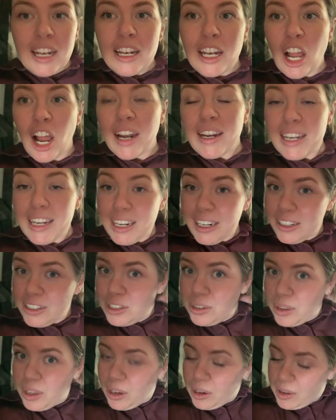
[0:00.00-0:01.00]
Not needing to
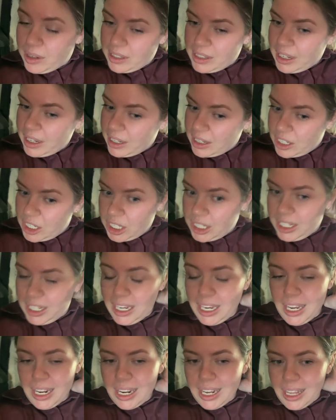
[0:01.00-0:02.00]
though, because I can just
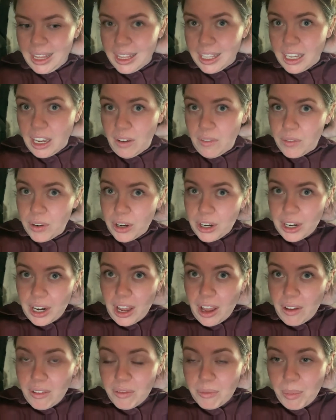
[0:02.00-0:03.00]
eat it in the comfort
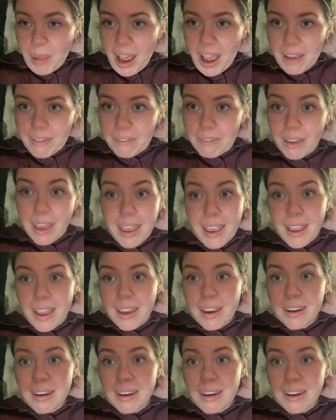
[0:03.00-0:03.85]
of my van,